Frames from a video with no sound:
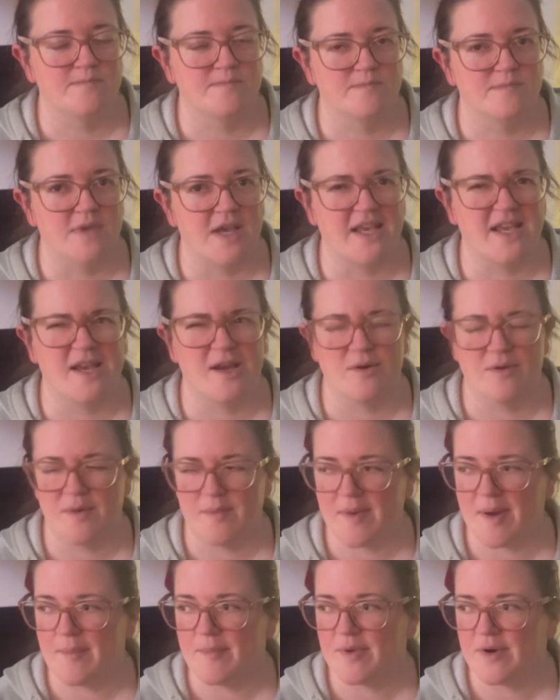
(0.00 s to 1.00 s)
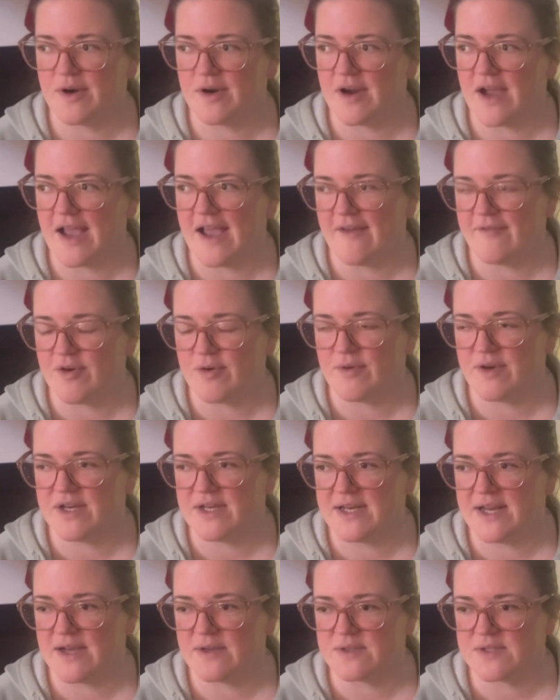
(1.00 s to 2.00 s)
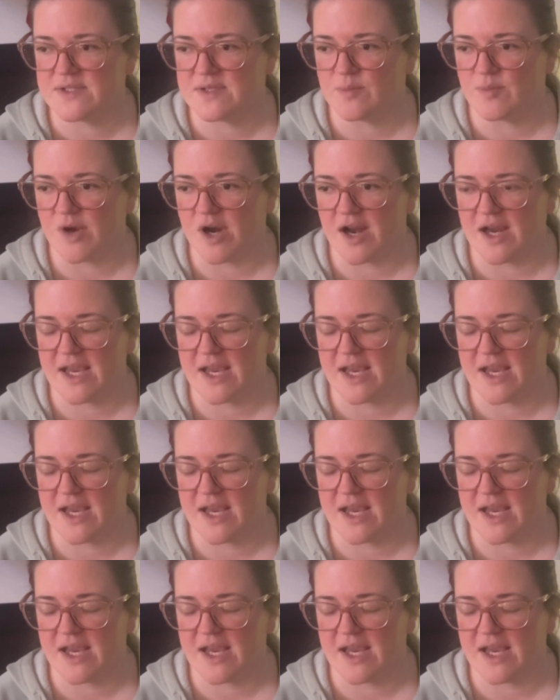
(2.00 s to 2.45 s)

I can't remember, I have it written down somewhere.